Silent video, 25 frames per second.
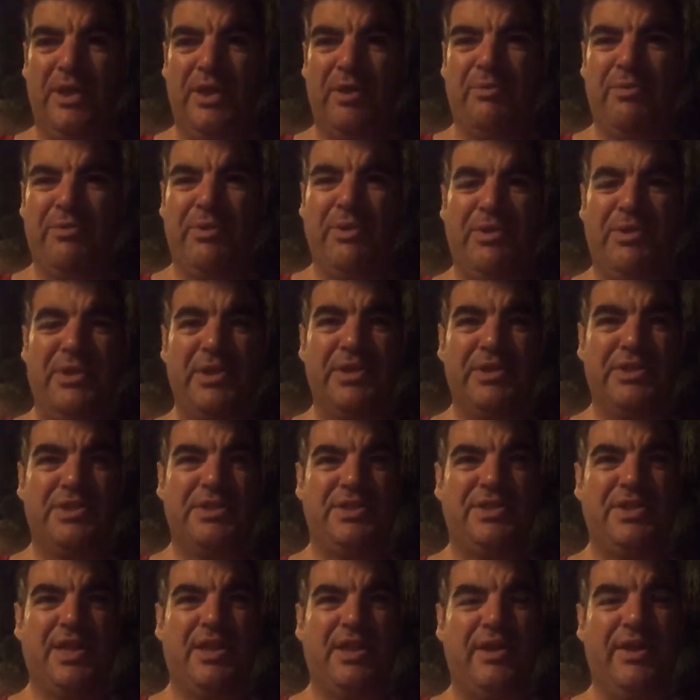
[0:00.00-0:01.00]
doing
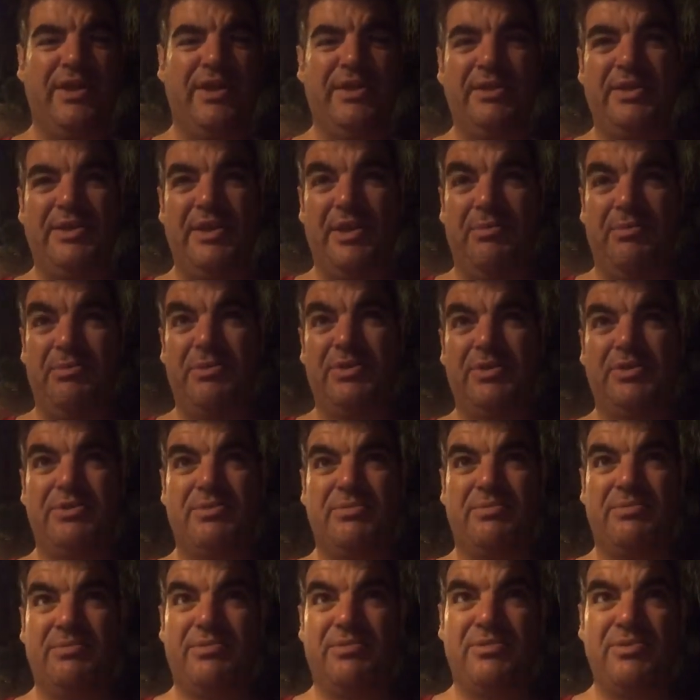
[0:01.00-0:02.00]
stuff like, I'm just
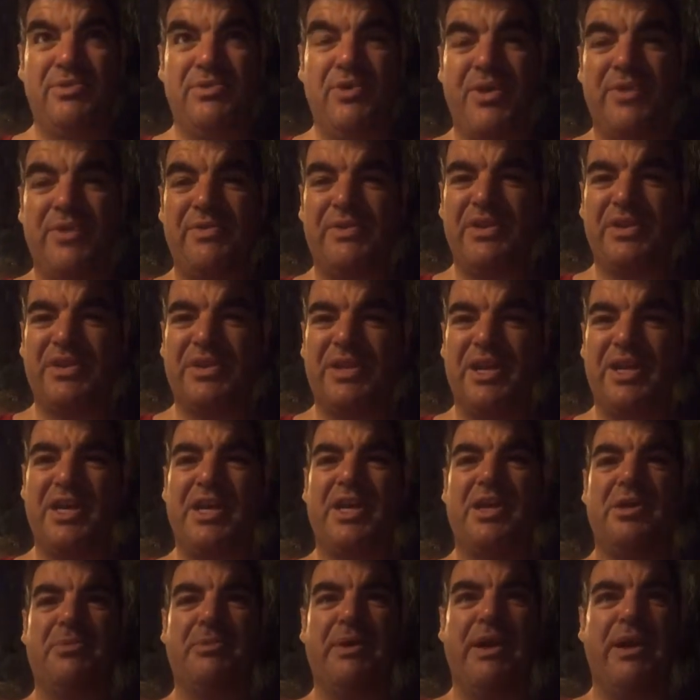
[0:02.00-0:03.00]
not even
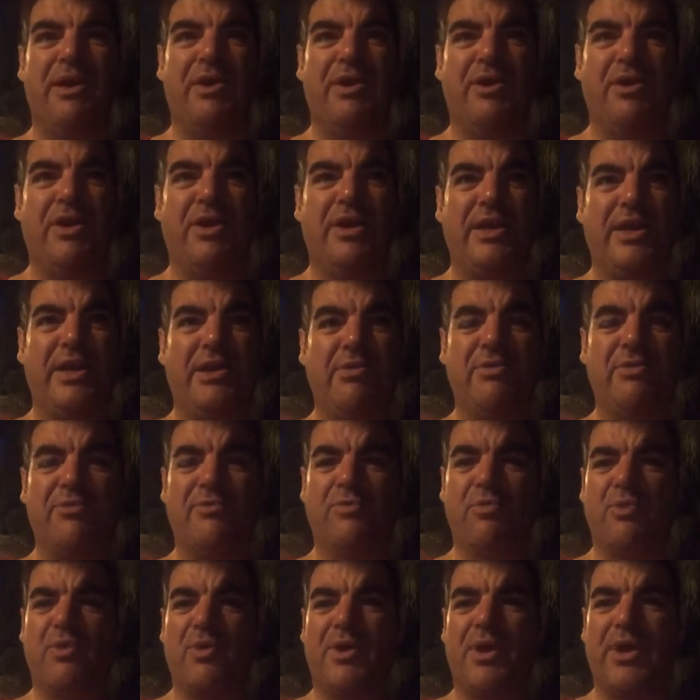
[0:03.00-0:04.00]
thinking about the idea
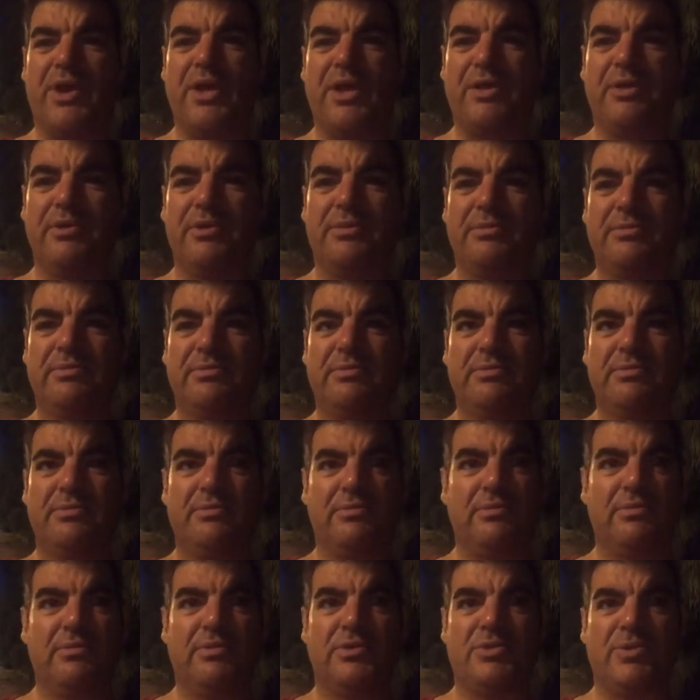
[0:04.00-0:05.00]
of walking
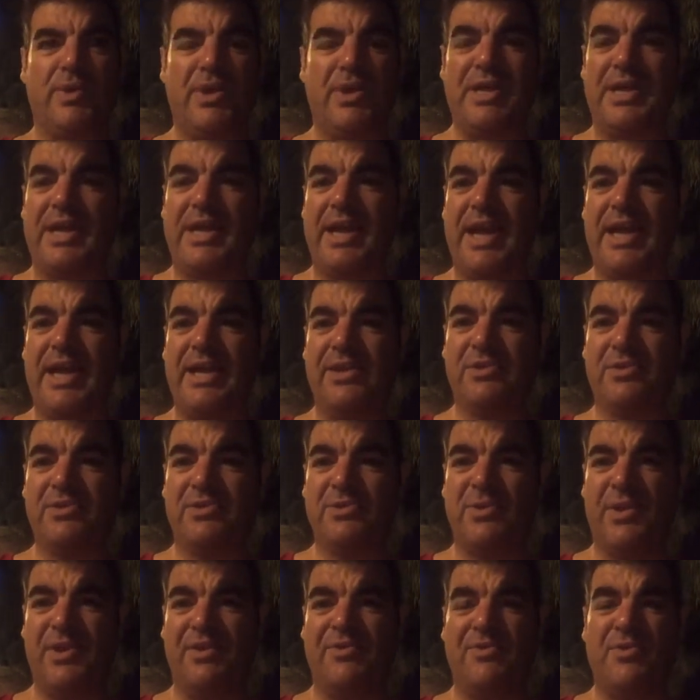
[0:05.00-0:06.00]
20Ks or
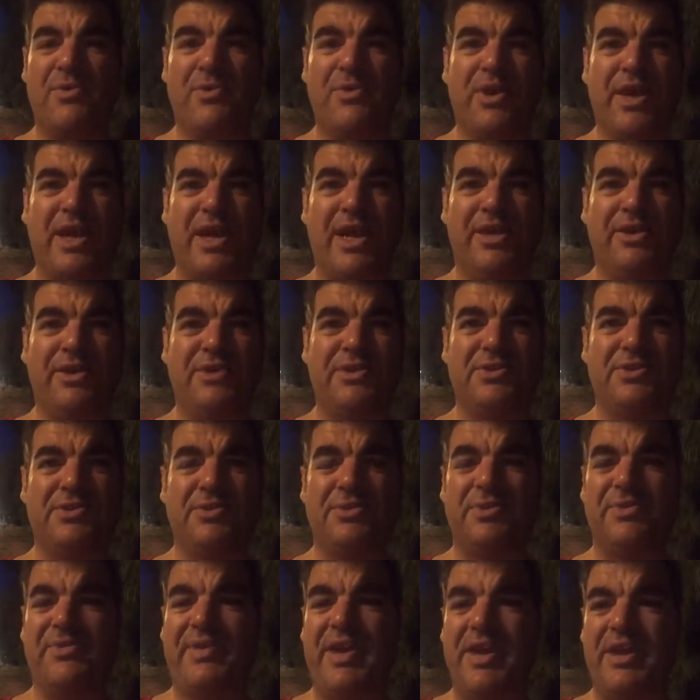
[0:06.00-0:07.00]
24Ks to
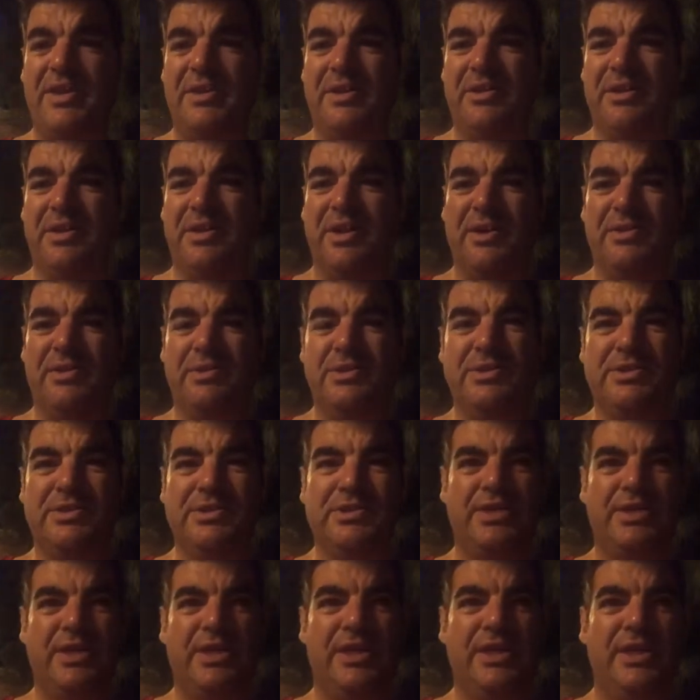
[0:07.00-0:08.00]
an event.
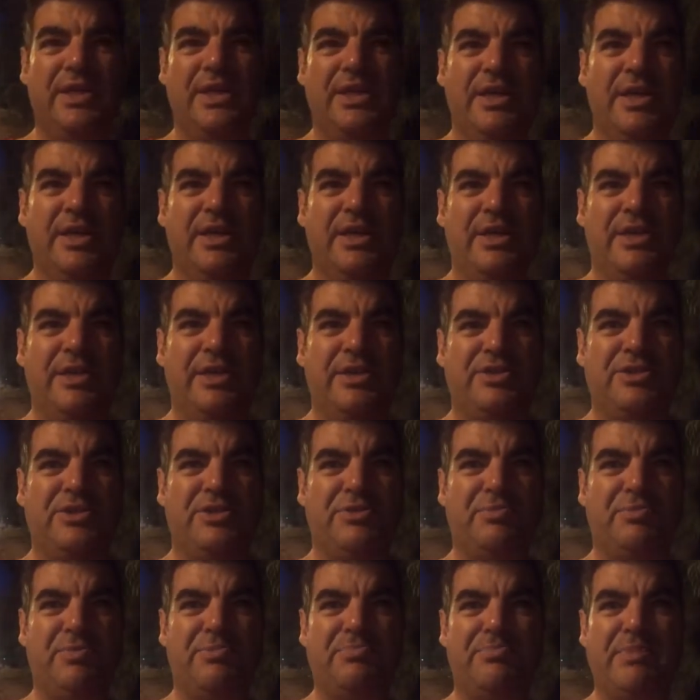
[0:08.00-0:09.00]
It's
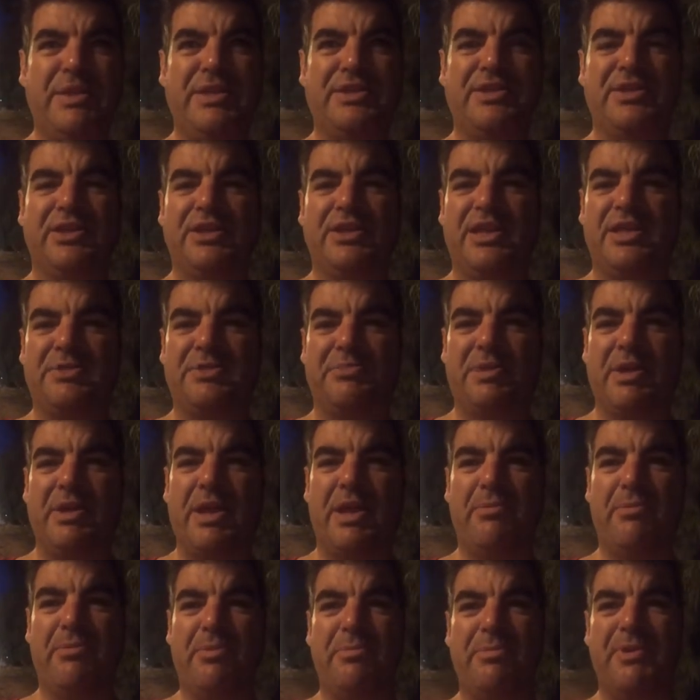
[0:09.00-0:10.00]
just mentally that's
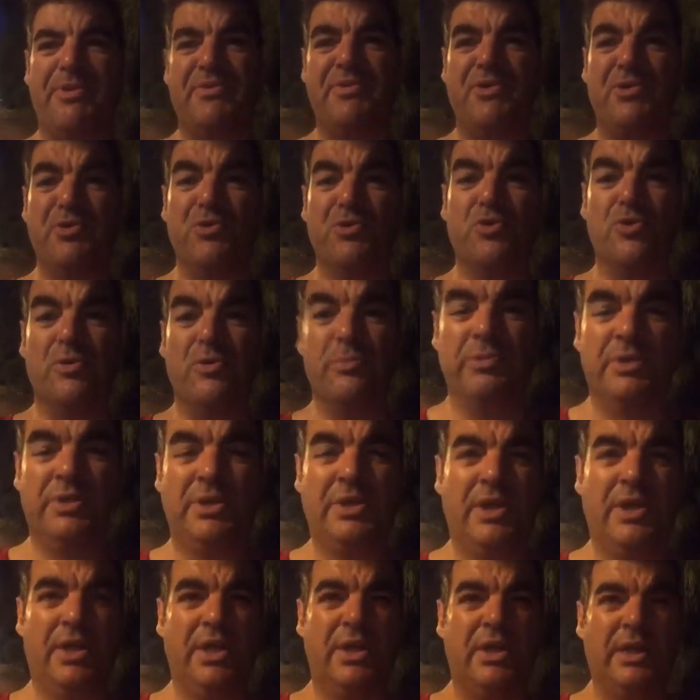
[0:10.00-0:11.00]
become a bit of a norm.
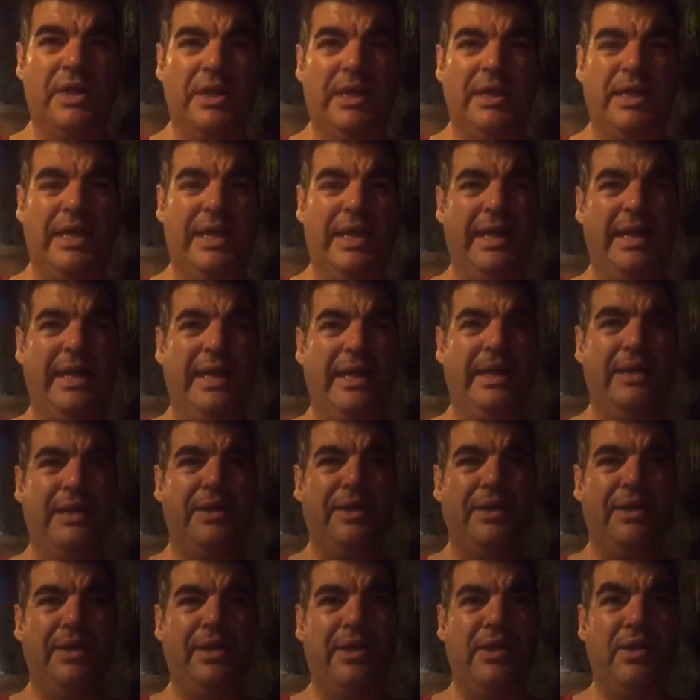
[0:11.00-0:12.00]

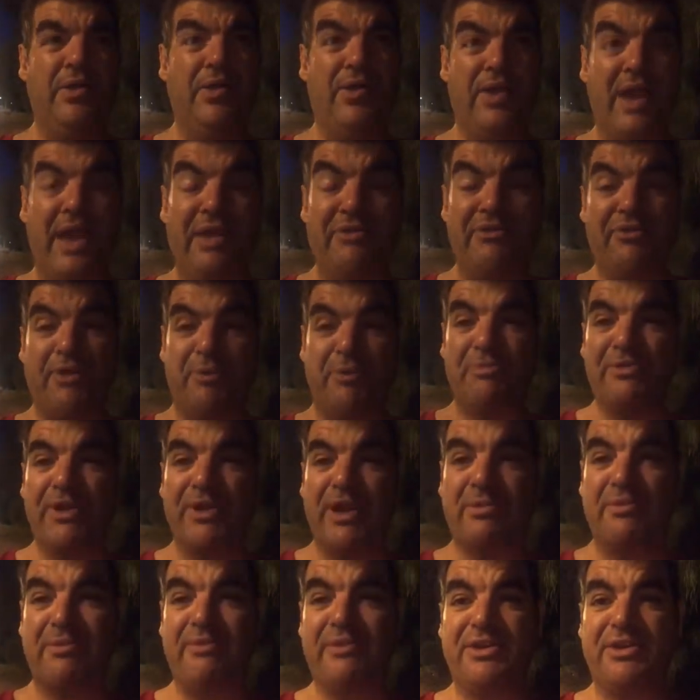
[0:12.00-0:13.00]
And on that
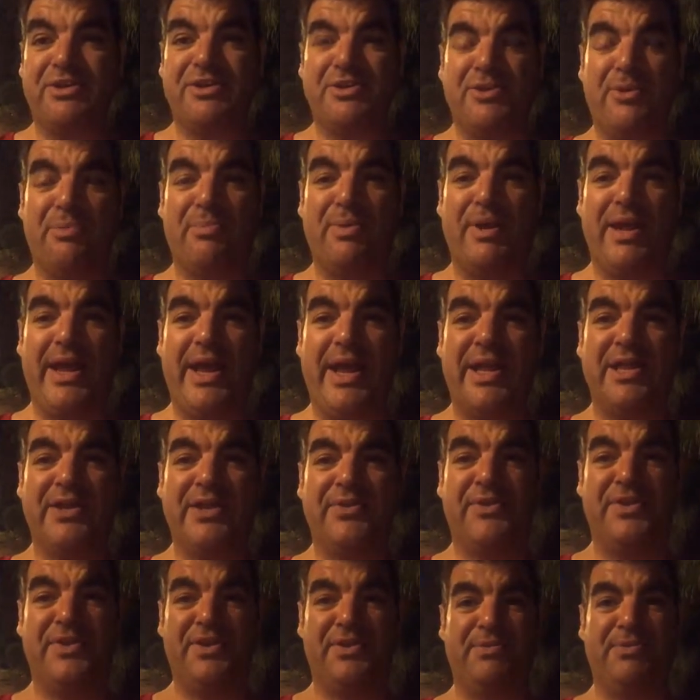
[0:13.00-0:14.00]
subject, we've actually got
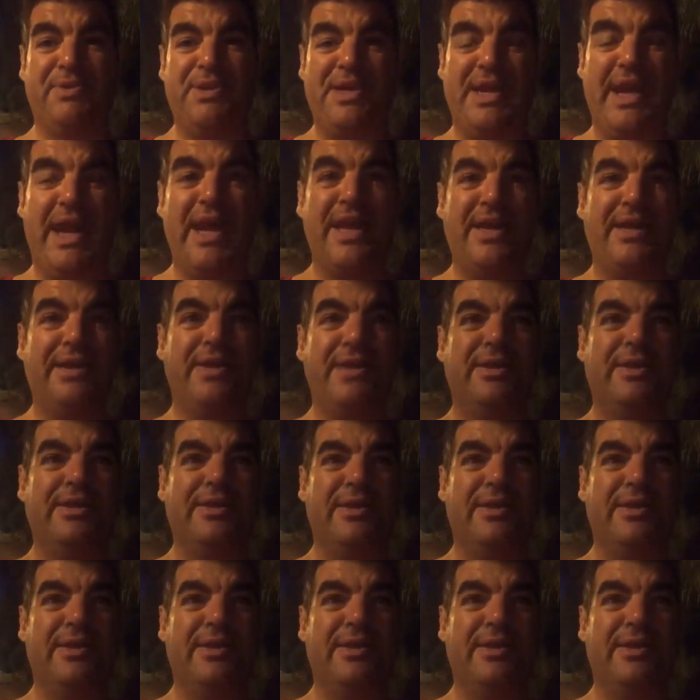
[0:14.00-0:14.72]
plans for this weekend,